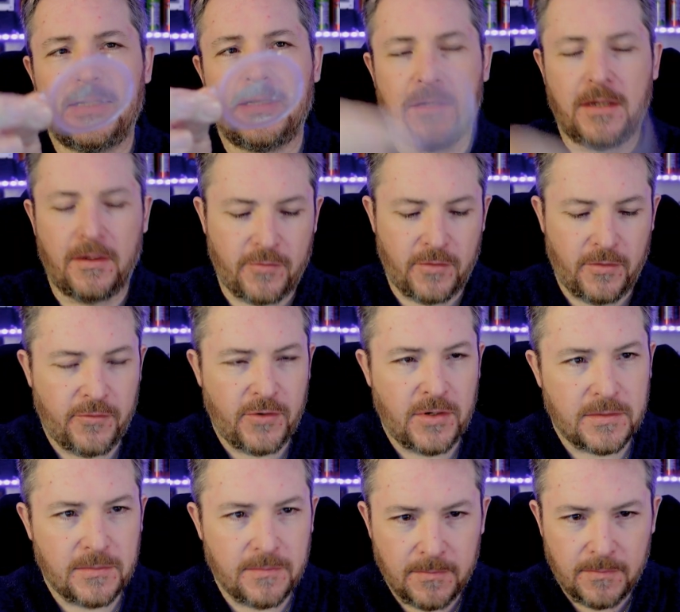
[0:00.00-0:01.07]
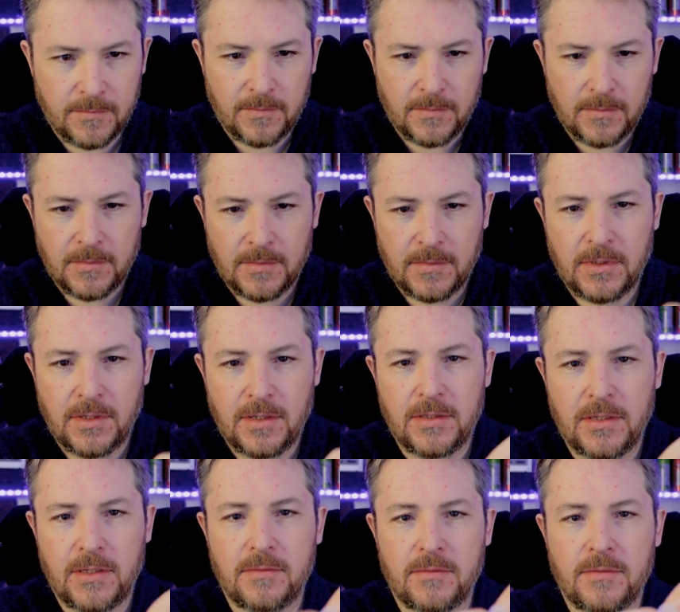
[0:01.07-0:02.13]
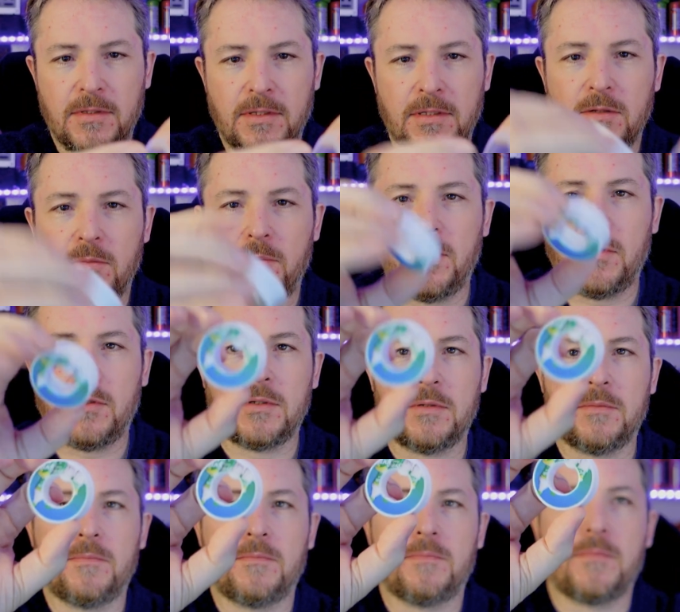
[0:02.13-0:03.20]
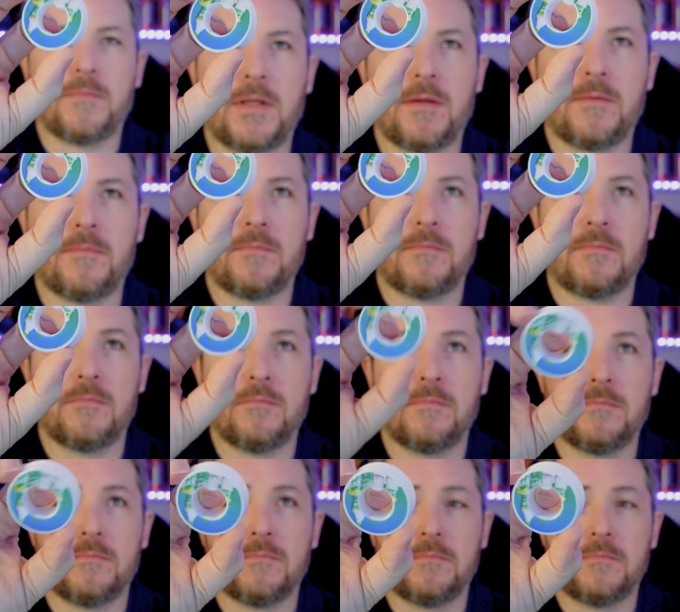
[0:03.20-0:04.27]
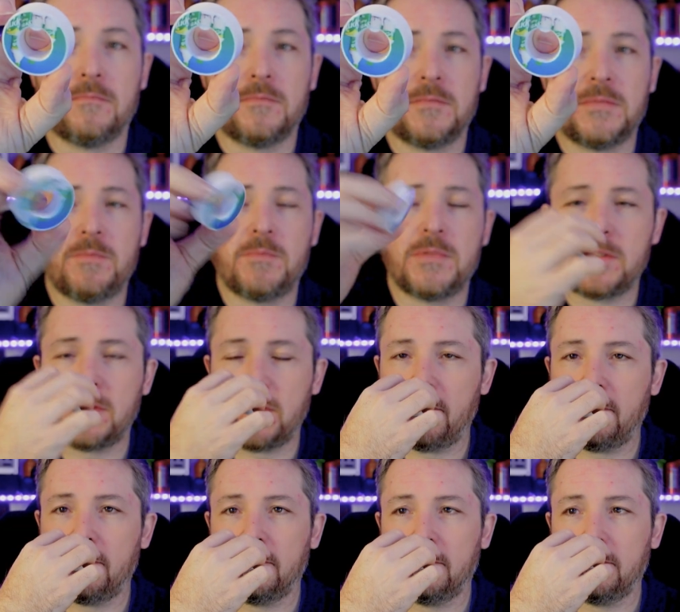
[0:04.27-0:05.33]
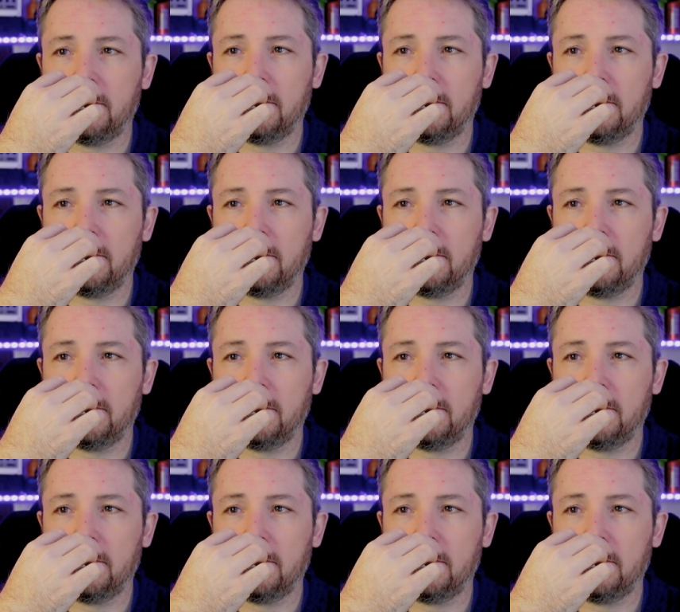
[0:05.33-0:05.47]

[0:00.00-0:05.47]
a little cover over it, and then the little pod there. Simple as that.